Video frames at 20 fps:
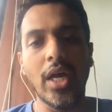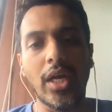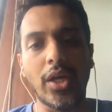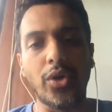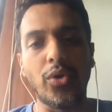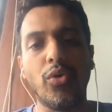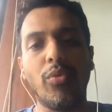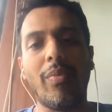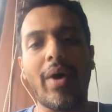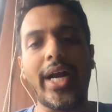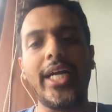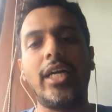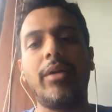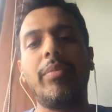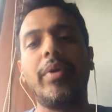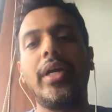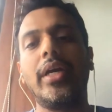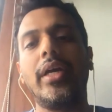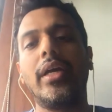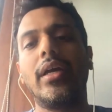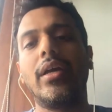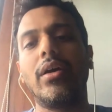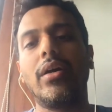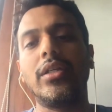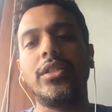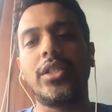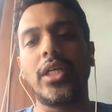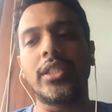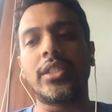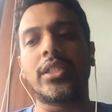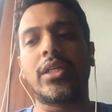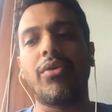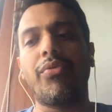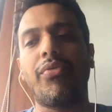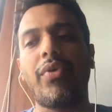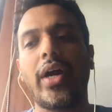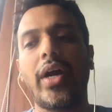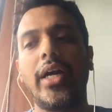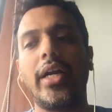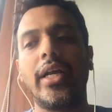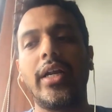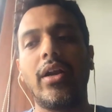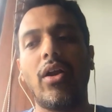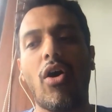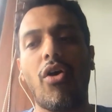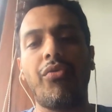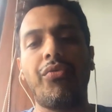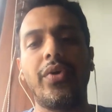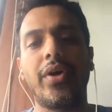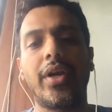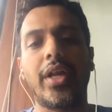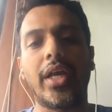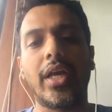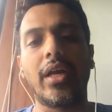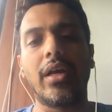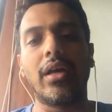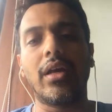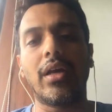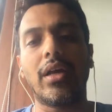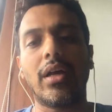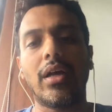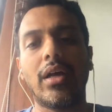You might be justified in offering